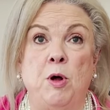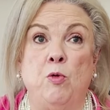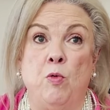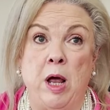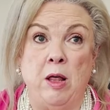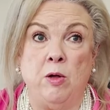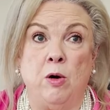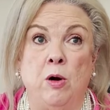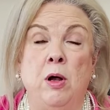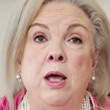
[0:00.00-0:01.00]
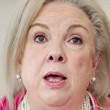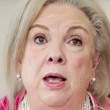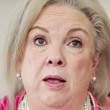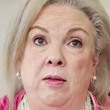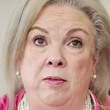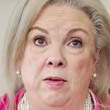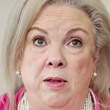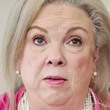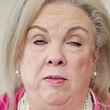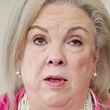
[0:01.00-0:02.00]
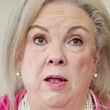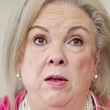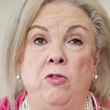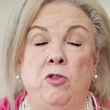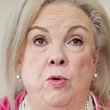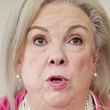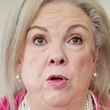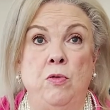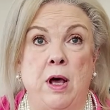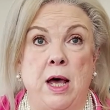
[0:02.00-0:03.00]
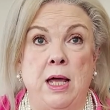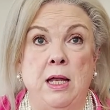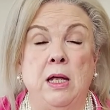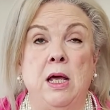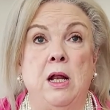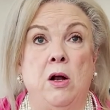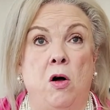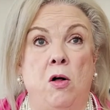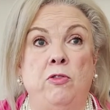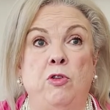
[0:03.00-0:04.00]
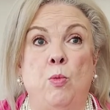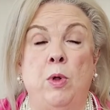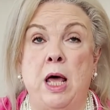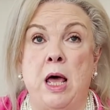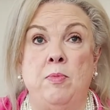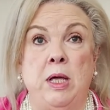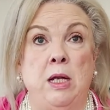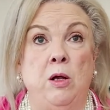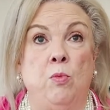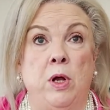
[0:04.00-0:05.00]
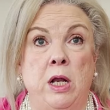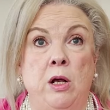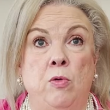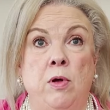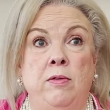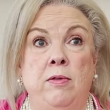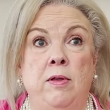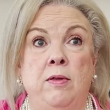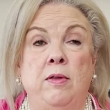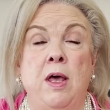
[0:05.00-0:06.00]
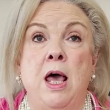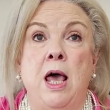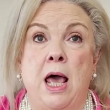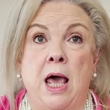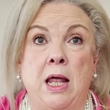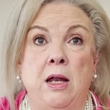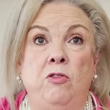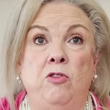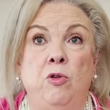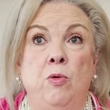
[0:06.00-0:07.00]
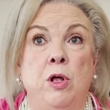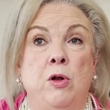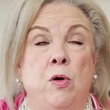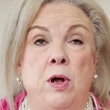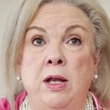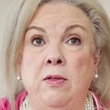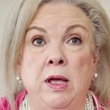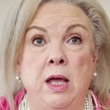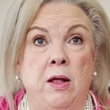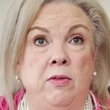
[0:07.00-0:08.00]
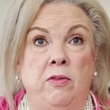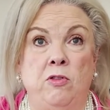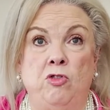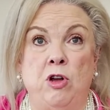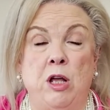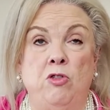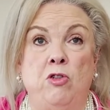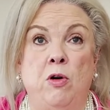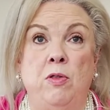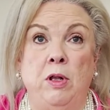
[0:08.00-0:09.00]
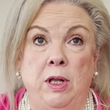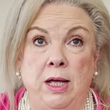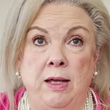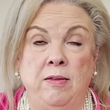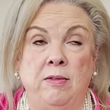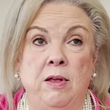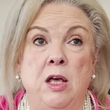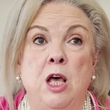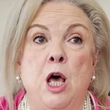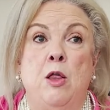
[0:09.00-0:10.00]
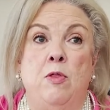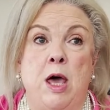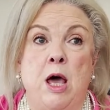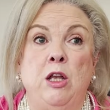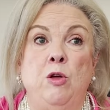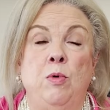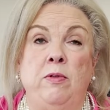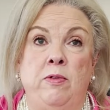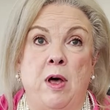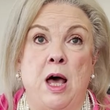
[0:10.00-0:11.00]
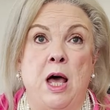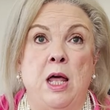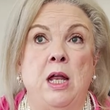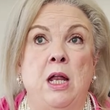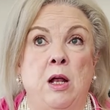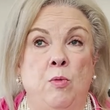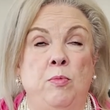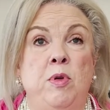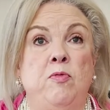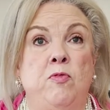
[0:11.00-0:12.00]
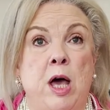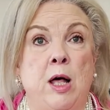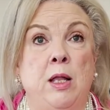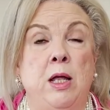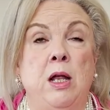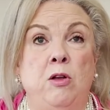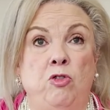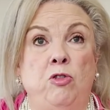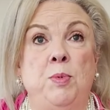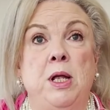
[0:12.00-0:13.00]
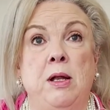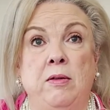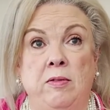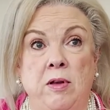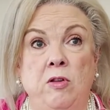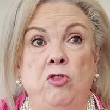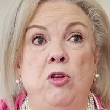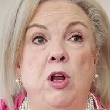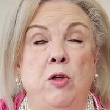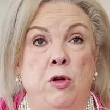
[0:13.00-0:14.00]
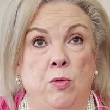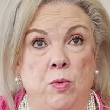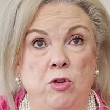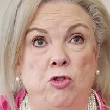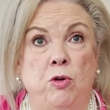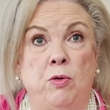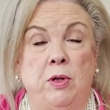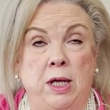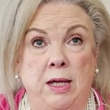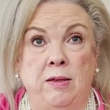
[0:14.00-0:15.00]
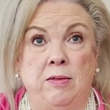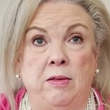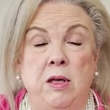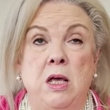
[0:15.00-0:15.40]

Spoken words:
but rather extends it to a new date, and it also will have any rent increases added to it or anything else that's changed on the lease. That you would sign, and it would be valid and just be an extension of the original lease.